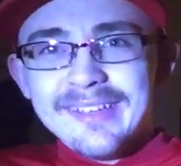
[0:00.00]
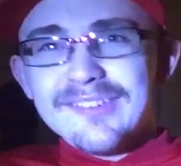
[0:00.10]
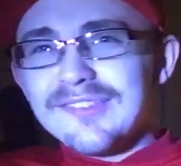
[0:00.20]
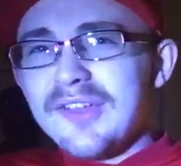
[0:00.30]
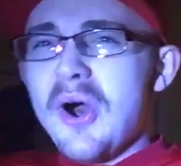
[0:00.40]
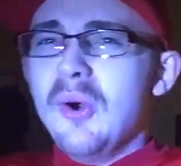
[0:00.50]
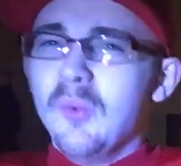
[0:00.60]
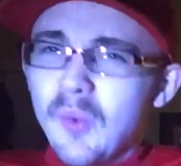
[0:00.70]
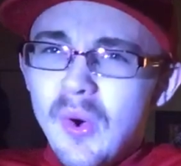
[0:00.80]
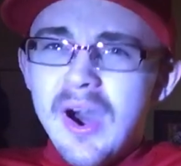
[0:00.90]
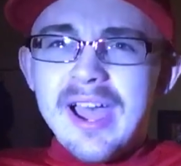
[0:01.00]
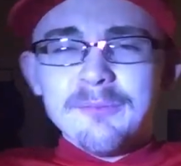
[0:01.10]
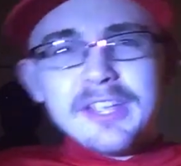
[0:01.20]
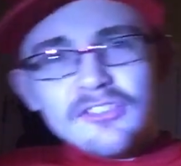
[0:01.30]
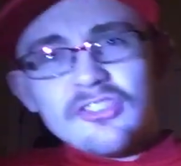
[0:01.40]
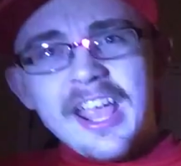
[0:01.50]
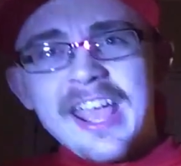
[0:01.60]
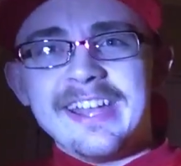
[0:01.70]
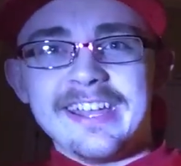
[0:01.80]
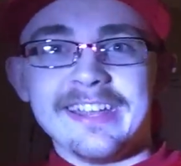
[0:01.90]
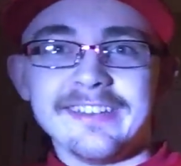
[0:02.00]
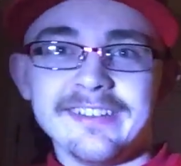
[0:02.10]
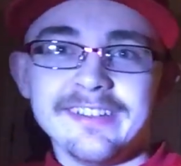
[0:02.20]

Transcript: So what? We chanted it.